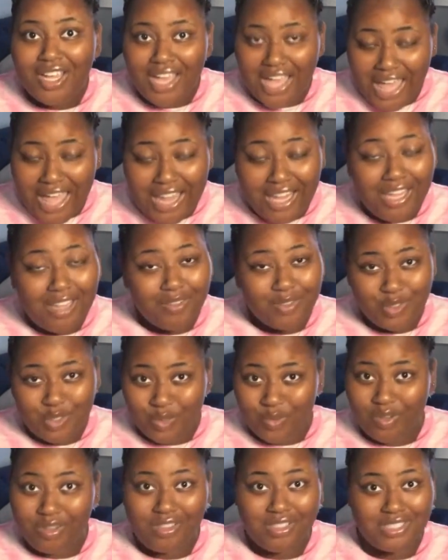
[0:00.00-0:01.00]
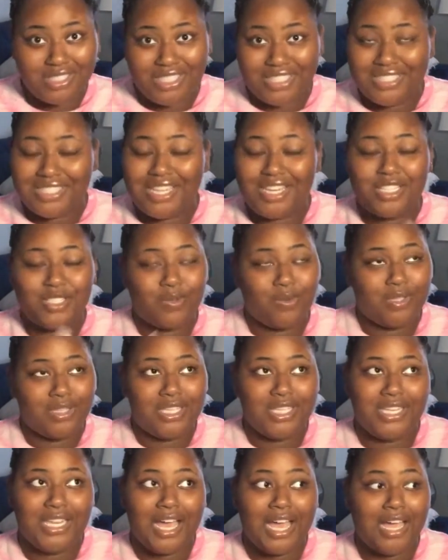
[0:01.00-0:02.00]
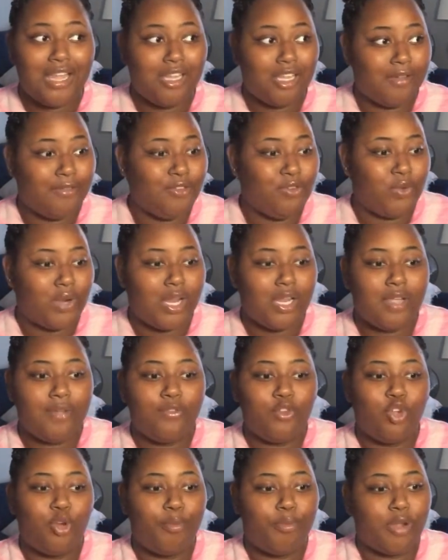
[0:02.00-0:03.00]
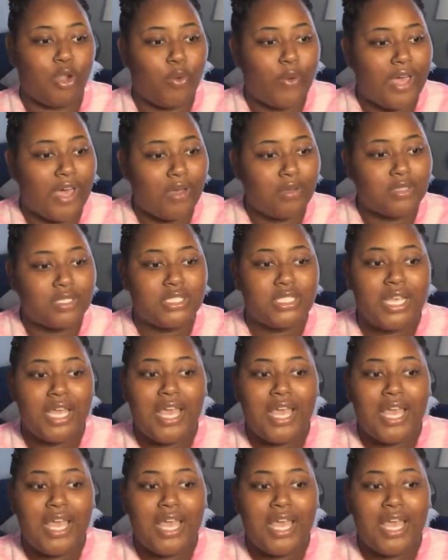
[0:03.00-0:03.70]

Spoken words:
I love doing roller sets. That is one thing that I love doing. I love doing blowouts.